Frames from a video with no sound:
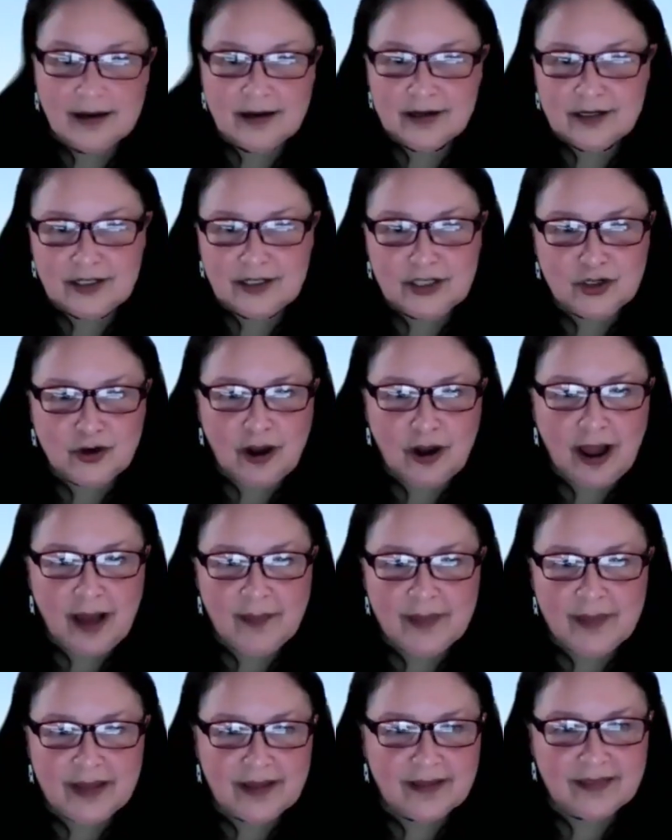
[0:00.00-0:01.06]

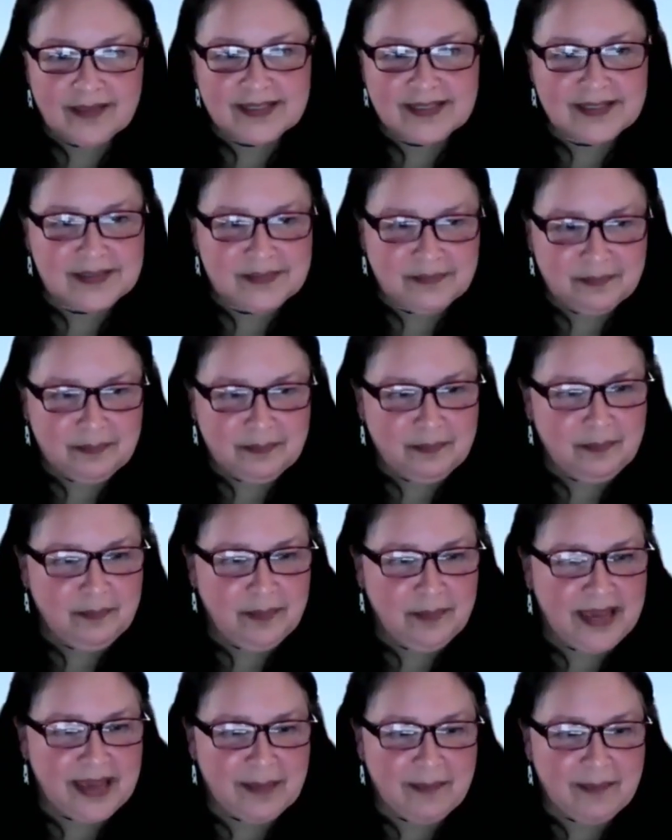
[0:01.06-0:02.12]
trauma this
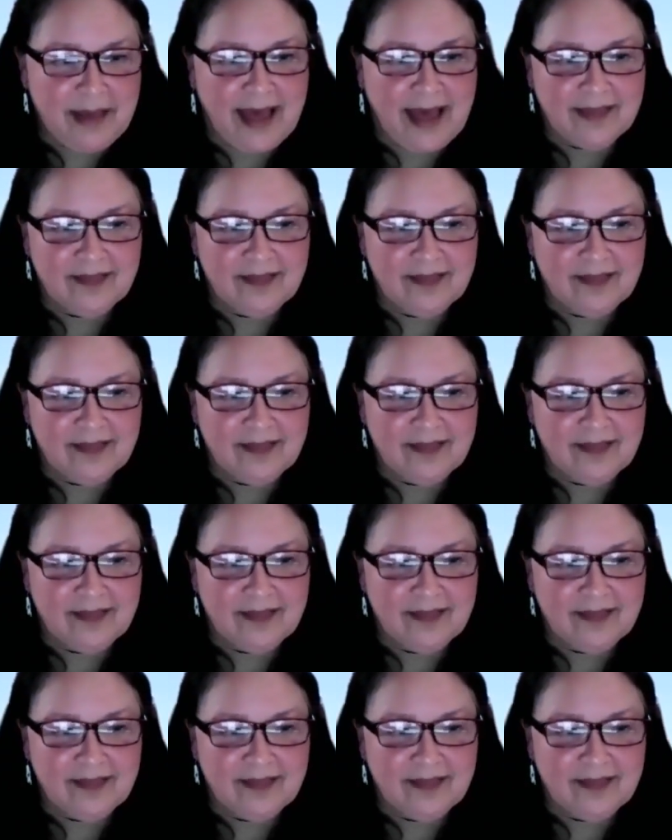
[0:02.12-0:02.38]
big bad